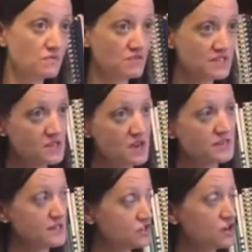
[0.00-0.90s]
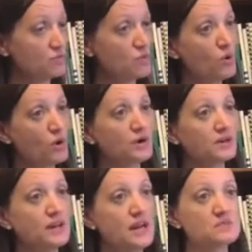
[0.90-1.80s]
This ISHR
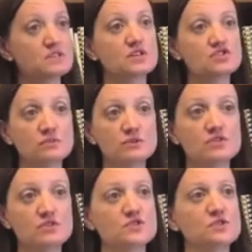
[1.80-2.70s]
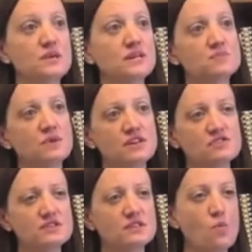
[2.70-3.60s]
report aims to contribute to those debates by
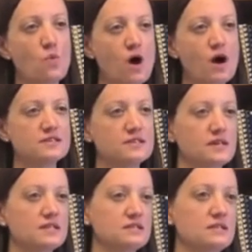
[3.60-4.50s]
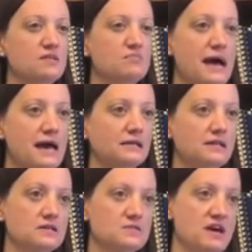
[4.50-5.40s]
addressing why states need badly
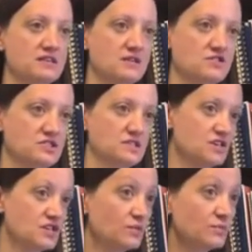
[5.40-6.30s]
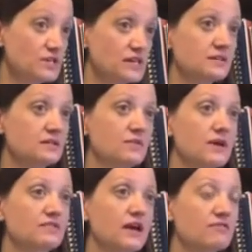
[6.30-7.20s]
to pass legislation protecting the right
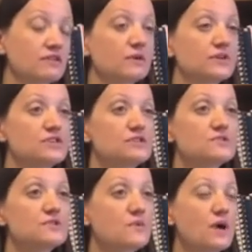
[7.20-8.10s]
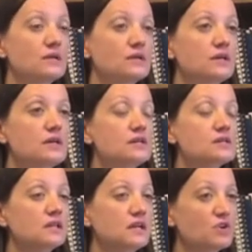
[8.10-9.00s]
of everyone to use the UN to
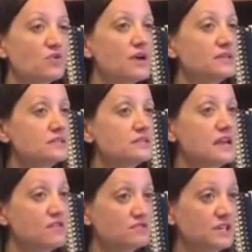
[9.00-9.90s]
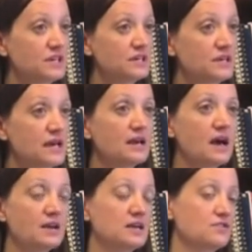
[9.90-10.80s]
claim their rights safely and
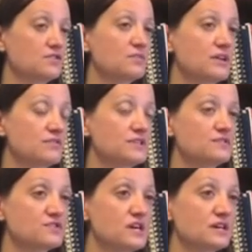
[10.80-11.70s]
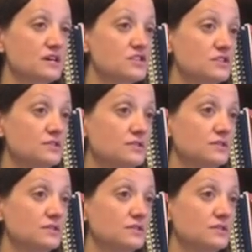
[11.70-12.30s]
unhindered by threats of retaliation.